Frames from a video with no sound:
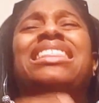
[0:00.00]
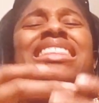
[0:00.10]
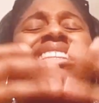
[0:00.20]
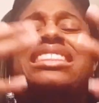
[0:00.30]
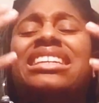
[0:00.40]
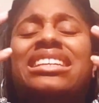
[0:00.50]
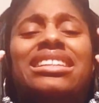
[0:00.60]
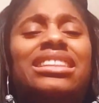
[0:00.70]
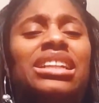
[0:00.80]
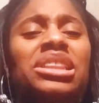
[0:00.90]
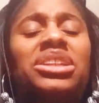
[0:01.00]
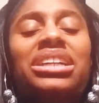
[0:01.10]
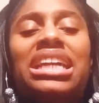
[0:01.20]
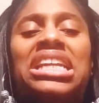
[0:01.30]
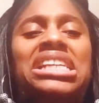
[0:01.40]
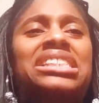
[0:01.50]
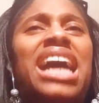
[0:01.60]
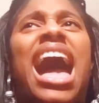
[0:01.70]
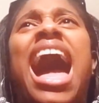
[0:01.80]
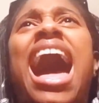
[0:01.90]
the look in his
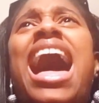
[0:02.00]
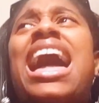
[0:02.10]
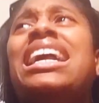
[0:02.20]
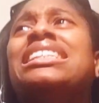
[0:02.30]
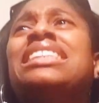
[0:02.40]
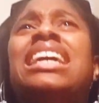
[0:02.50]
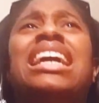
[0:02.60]
eyes,